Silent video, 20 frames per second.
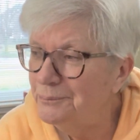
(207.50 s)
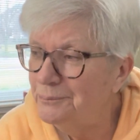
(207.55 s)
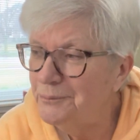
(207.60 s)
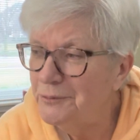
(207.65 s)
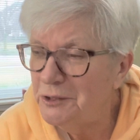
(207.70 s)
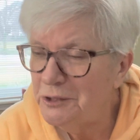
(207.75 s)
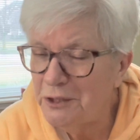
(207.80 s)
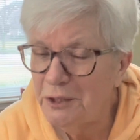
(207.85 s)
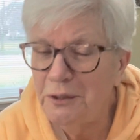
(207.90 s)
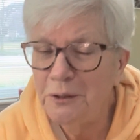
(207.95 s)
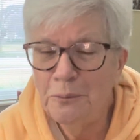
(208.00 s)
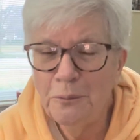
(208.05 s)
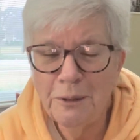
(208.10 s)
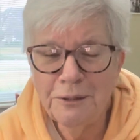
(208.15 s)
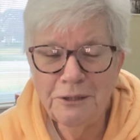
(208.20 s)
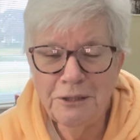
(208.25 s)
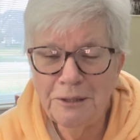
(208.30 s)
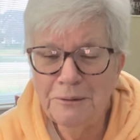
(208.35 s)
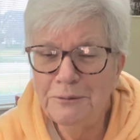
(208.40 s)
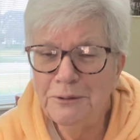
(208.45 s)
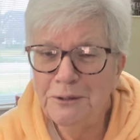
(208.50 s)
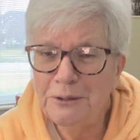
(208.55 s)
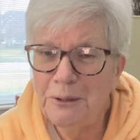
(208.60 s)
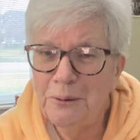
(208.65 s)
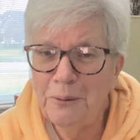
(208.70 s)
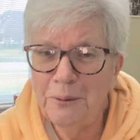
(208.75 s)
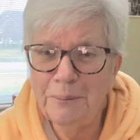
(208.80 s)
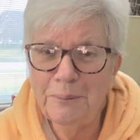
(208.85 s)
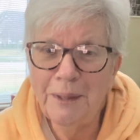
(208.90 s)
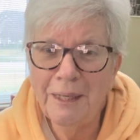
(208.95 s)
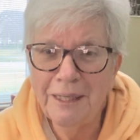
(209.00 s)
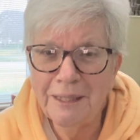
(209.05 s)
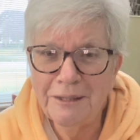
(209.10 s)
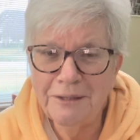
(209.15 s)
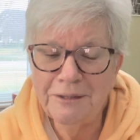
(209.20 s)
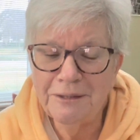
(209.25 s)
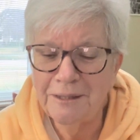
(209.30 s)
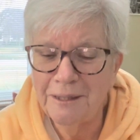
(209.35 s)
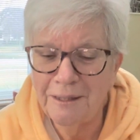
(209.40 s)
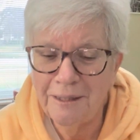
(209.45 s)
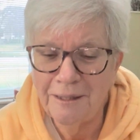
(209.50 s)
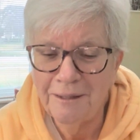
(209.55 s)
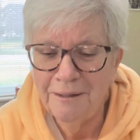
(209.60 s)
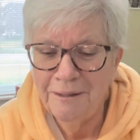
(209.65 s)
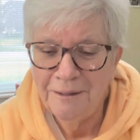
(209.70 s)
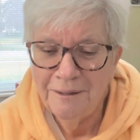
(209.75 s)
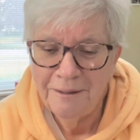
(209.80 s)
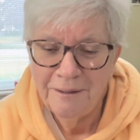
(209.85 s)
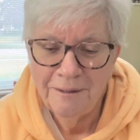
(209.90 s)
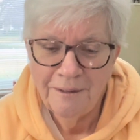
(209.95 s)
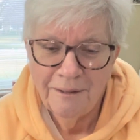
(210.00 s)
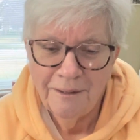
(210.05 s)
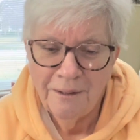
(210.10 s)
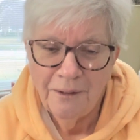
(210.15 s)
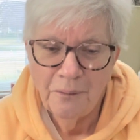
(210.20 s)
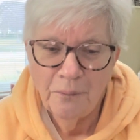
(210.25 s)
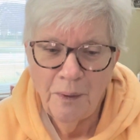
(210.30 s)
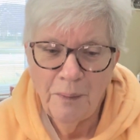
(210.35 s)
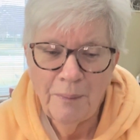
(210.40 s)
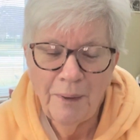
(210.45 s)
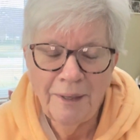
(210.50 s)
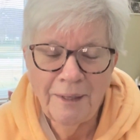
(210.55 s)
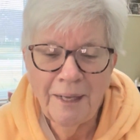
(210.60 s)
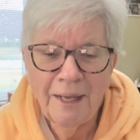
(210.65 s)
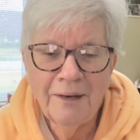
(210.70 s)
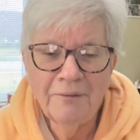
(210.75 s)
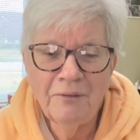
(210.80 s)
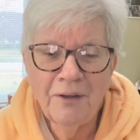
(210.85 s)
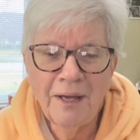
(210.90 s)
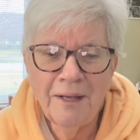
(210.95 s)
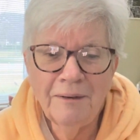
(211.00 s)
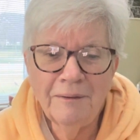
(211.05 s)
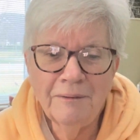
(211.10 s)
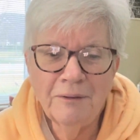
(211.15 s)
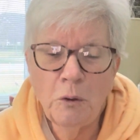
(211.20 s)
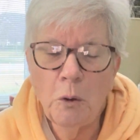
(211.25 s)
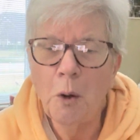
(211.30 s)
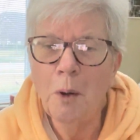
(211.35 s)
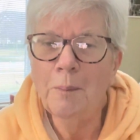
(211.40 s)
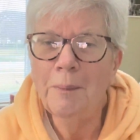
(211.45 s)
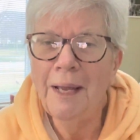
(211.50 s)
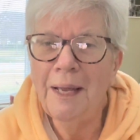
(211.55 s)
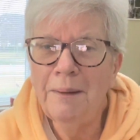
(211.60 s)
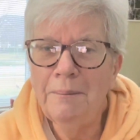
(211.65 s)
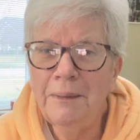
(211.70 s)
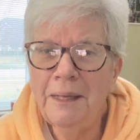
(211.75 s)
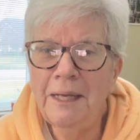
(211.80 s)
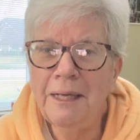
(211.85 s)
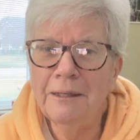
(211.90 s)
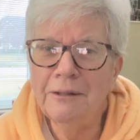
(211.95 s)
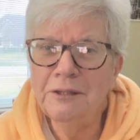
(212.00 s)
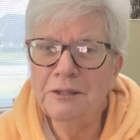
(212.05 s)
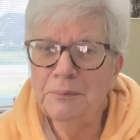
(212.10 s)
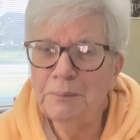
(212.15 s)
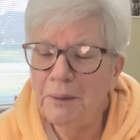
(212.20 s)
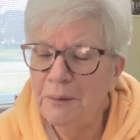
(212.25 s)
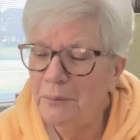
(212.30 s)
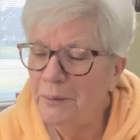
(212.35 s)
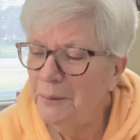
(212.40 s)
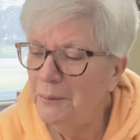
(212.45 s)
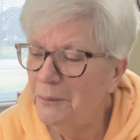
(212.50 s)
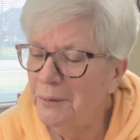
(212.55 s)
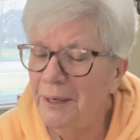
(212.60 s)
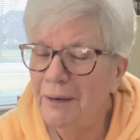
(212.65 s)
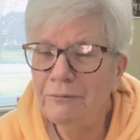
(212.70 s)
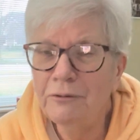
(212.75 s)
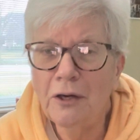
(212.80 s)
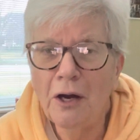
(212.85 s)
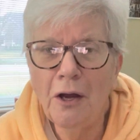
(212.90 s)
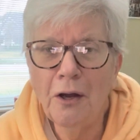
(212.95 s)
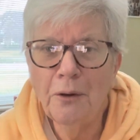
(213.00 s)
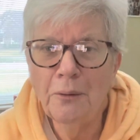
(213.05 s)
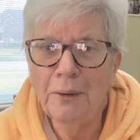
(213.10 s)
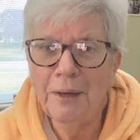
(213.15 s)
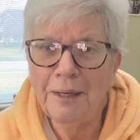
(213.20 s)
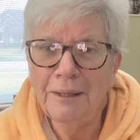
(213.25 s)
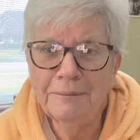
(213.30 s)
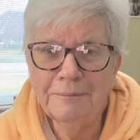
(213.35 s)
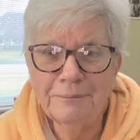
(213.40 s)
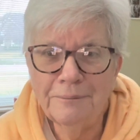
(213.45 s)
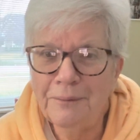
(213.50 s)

she knew what she was doing because we might not have had gourmet meals, but we were never hungry.